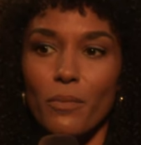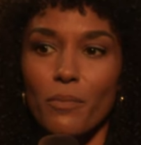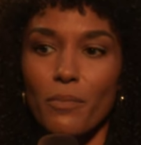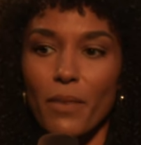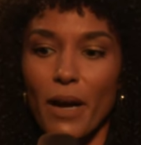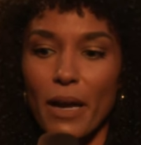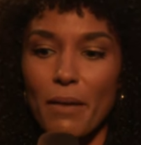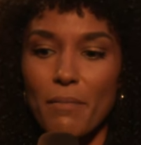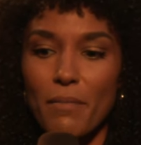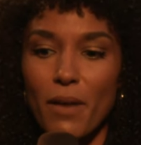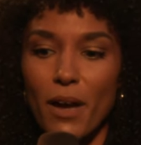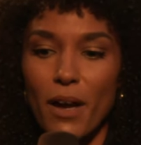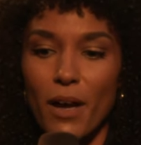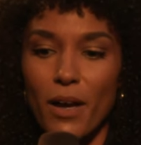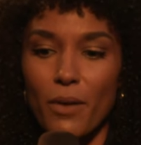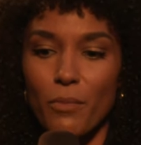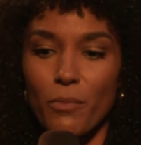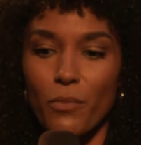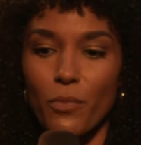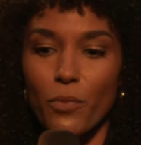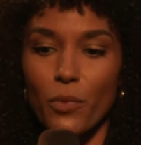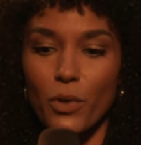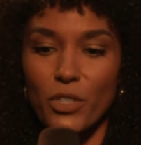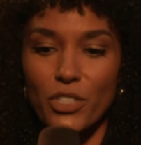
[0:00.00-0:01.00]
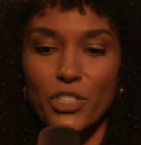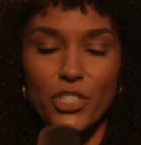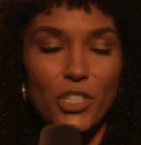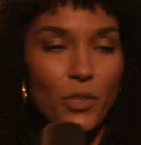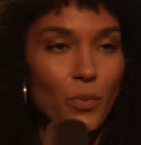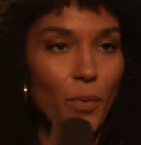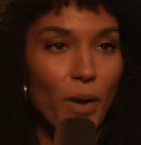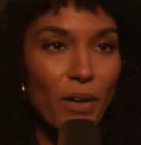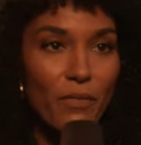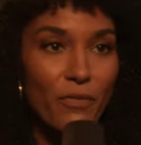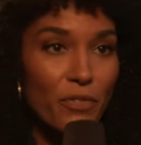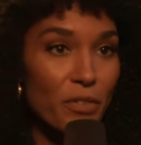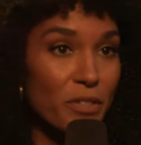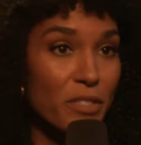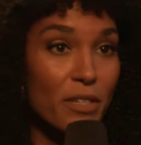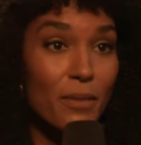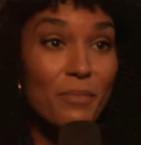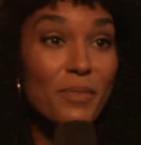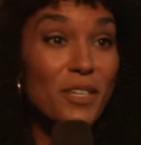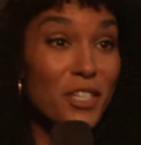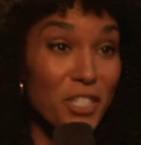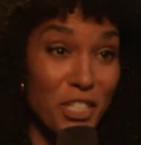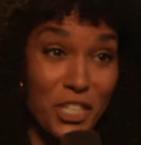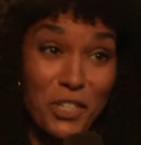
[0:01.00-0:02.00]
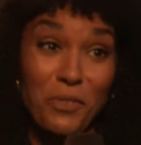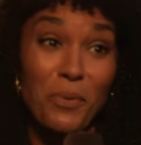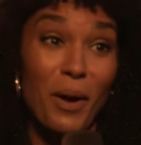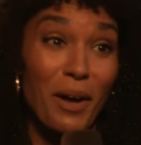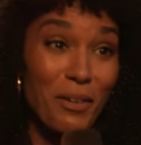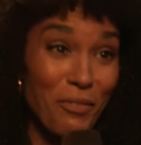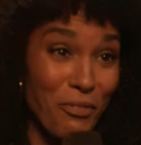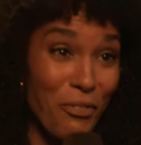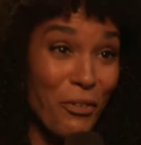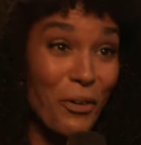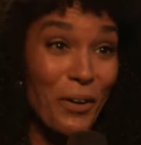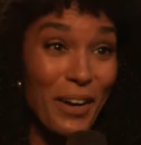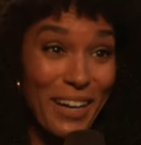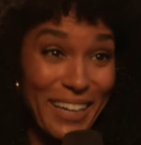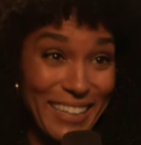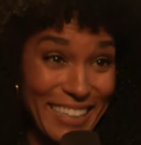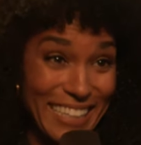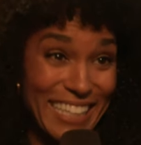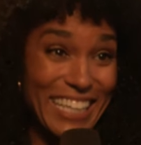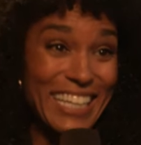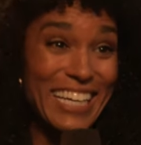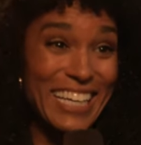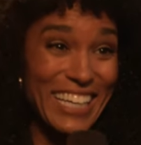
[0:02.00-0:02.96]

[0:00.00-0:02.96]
my mom, when she went for something, she went for it,